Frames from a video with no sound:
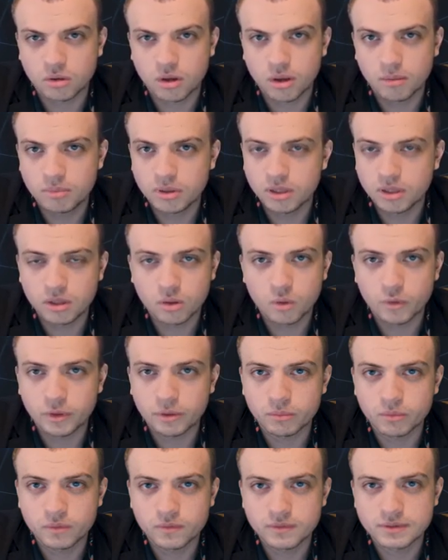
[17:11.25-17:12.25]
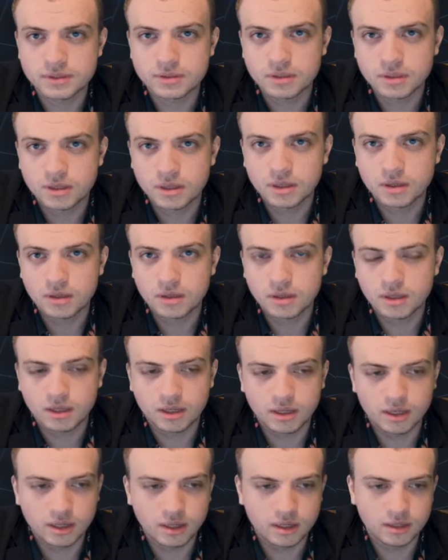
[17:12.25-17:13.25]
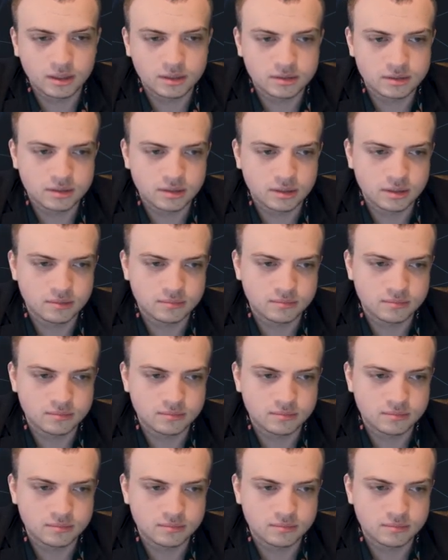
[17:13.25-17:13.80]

completely only moves. And